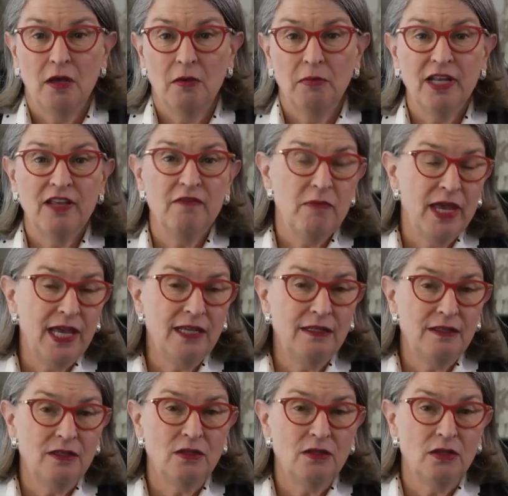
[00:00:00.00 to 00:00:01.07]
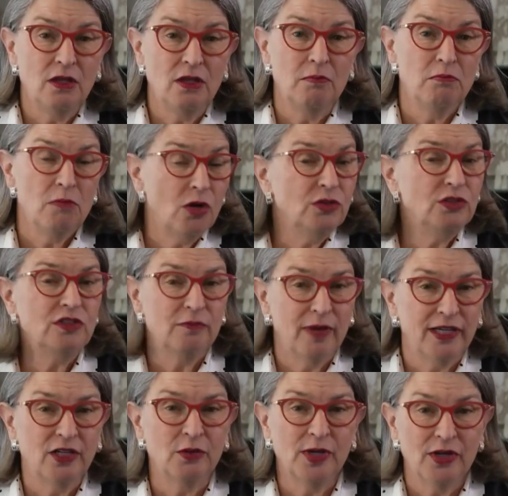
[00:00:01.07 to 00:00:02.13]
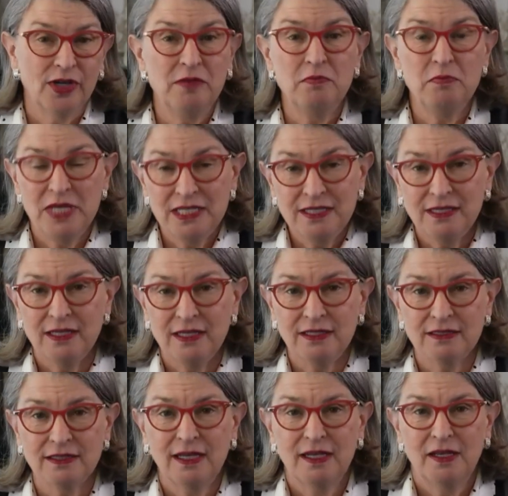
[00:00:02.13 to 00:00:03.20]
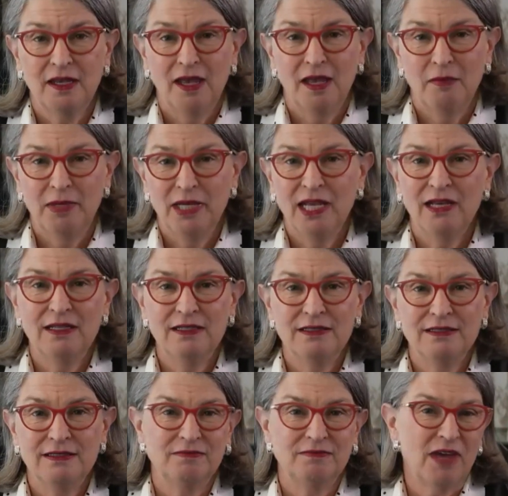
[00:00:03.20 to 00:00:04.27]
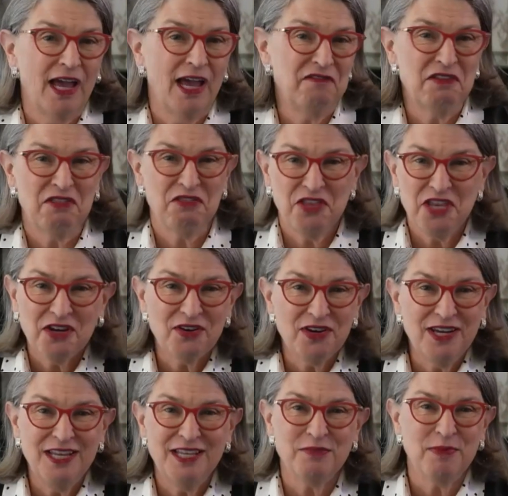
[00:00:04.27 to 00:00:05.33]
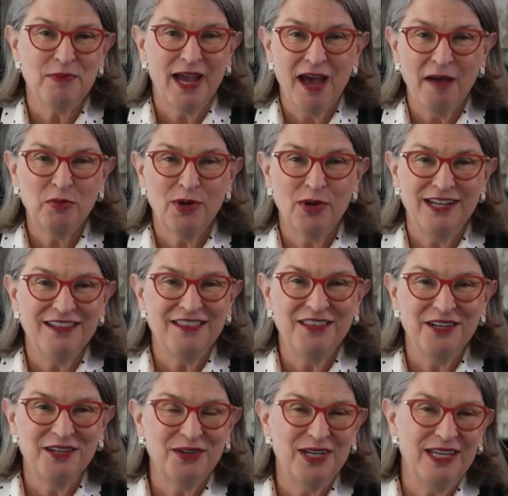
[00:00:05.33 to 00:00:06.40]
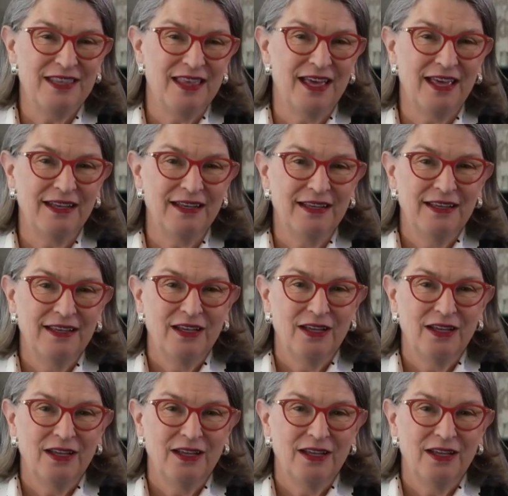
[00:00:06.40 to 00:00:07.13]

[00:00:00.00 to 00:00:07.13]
but have made the most of my career in business because I have a theory, it's my operating theory that